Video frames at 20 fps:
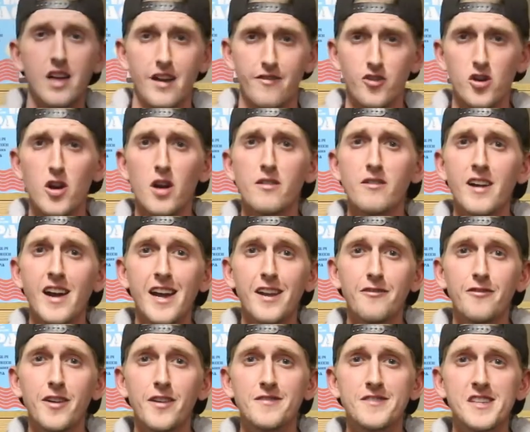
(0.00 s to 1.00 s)
Have you ever had
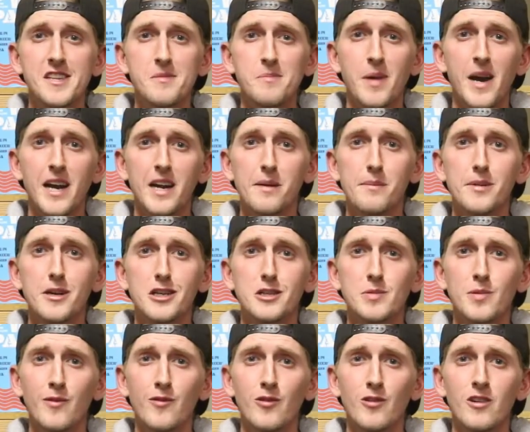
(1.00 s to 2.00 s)
a 15 pack of beers
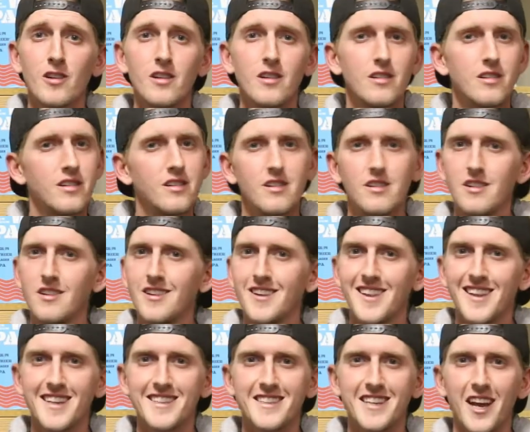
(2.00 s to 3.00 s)
before?
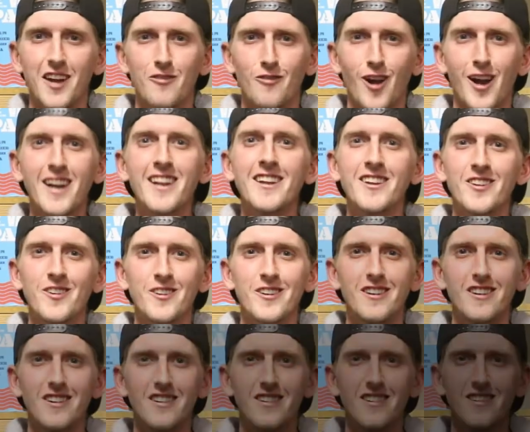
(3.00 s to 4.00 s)
Let's get right into
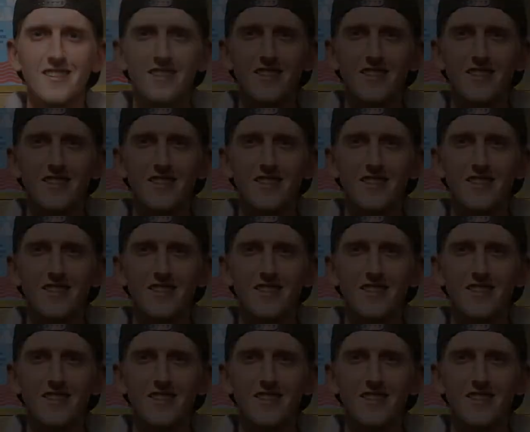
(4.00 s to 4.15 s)
it.